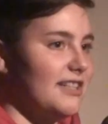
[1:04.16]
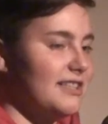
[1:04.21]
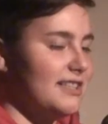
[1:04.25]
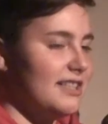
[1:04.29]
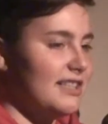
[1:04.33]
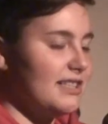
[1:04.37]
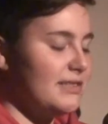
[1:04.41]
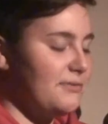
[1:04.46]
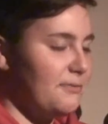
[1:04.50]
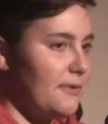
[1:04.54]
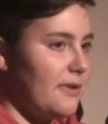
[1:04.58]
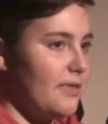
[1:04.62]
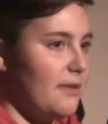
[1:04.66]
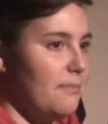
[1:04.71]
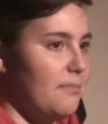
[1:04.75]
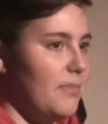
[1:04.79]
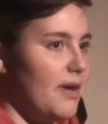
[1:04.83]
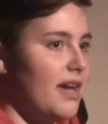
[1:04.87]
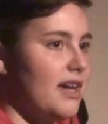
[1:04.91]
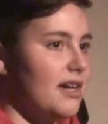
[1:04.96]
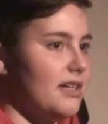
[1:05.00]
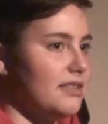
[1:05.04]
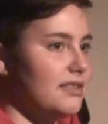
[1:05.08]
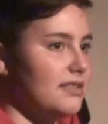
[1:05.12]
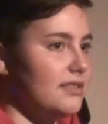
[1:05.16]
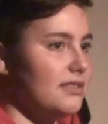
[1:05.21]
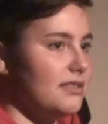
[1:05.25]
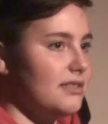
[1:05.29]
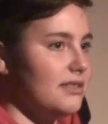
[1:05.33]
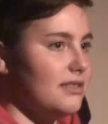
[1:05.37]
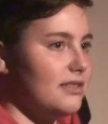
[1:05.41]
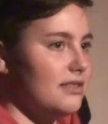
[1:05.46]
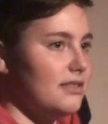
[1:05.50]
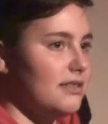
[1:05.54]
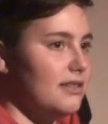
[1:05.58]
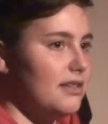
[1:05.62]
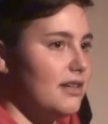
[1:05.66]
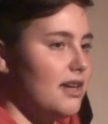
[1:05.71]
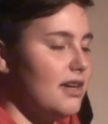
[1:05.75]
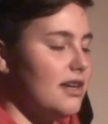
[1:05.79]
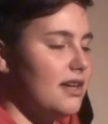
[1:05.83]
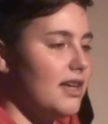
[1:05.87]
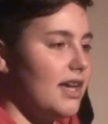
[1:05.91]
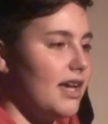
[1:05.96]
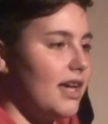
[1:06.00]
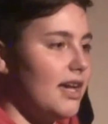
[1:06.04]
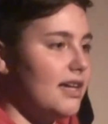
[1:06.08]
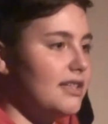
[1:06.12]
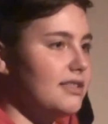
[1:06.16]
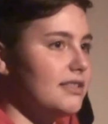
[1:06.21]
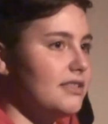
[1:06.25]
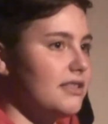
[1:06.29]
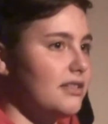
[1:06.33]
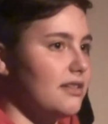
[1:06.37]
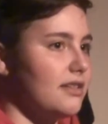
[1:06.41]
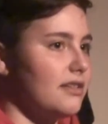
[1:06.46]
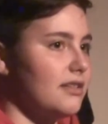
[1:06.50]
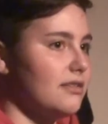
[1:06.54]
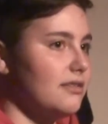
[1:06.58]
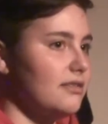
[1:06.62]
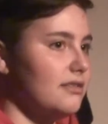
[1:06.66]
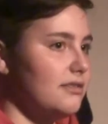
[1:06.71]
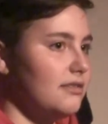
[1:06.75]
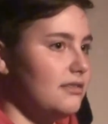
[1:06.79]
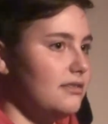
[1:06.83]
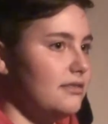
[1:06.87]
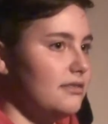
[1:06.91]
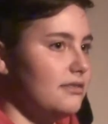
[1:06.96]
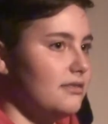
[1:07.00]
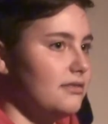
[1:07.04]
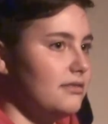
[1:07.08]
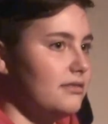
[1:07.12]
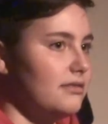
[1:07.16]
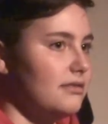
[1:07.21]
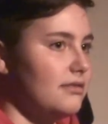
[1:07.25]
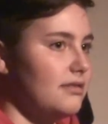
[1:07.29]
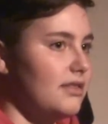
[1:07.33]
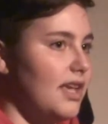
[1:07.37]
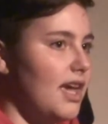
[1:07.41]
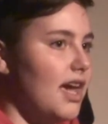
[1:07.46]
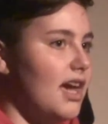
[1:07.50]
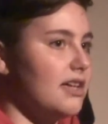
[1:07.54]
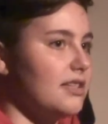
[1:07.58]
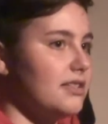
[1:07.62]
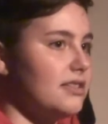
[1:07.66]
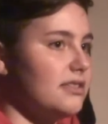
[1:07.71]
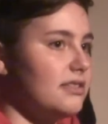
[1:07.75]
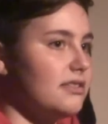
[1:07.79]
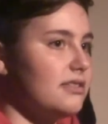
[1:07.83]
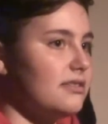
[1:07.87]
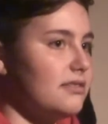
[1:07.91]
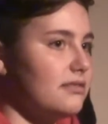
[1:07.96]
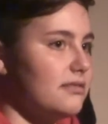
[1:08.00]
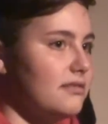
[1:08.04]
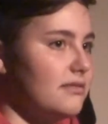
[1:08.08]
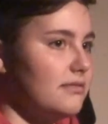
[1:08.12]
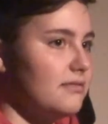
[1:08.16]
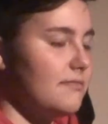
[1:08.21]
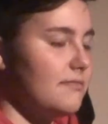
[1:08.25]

Is this for the best? And I answer, yes.